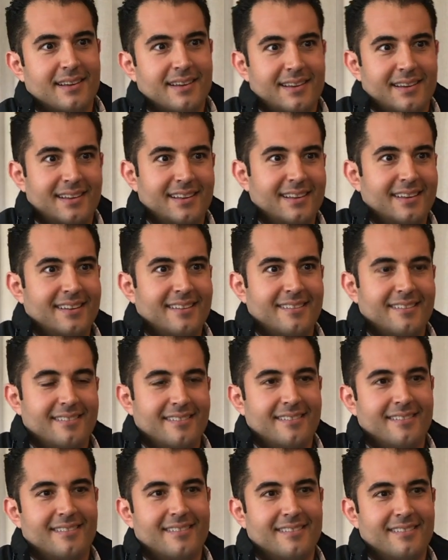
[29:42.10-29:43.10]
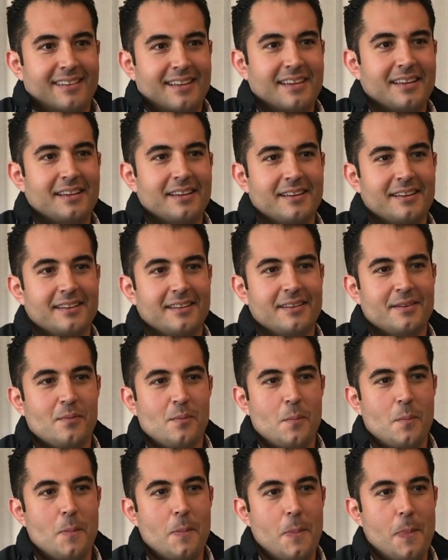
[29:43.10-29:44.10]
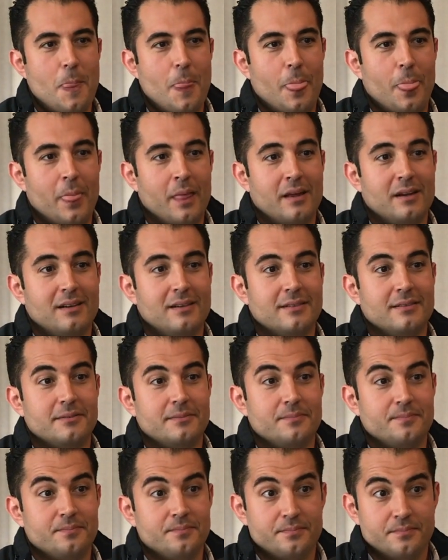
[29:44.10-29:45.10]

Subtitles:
Okay. All right. So if I'm getting it